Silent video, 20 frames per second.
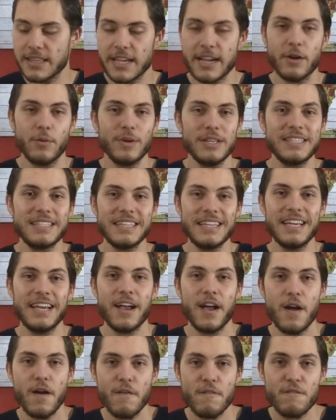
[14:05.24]
there, we see
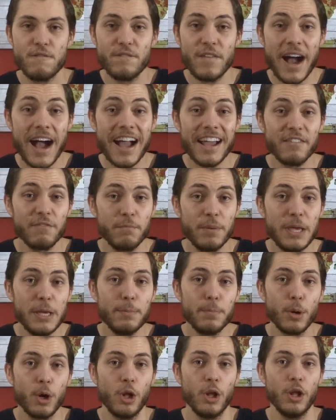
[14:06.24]
5
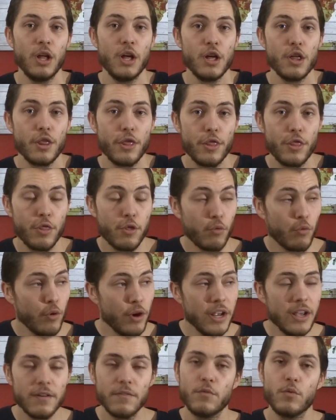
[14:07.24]
people,
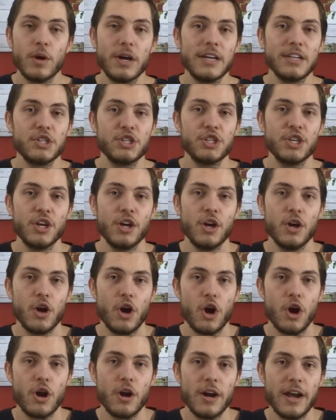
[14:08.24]
3 of which
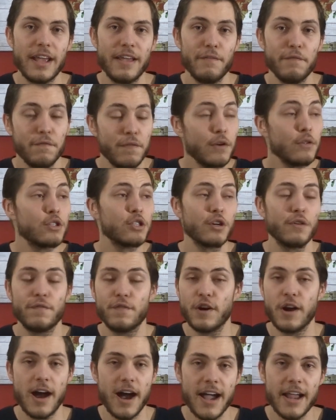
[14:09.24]
are a filter
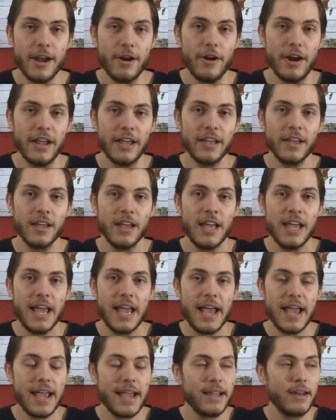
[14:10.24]
for hiring,
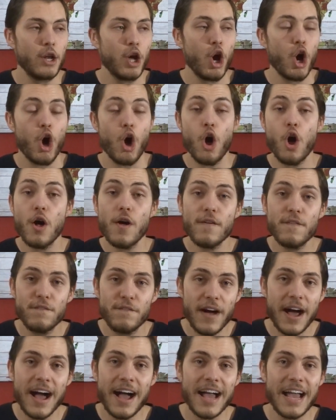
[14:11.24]
and all
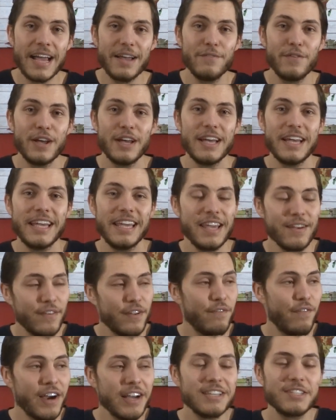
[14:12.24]
5 give
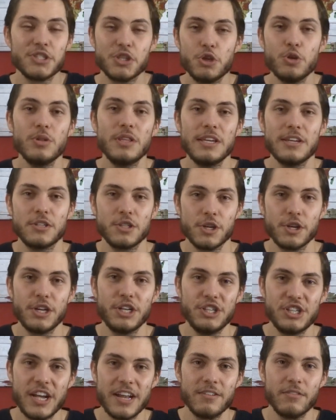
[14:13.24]
advice to the
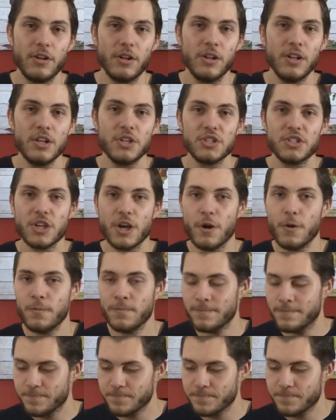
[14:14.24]
Attorney General. So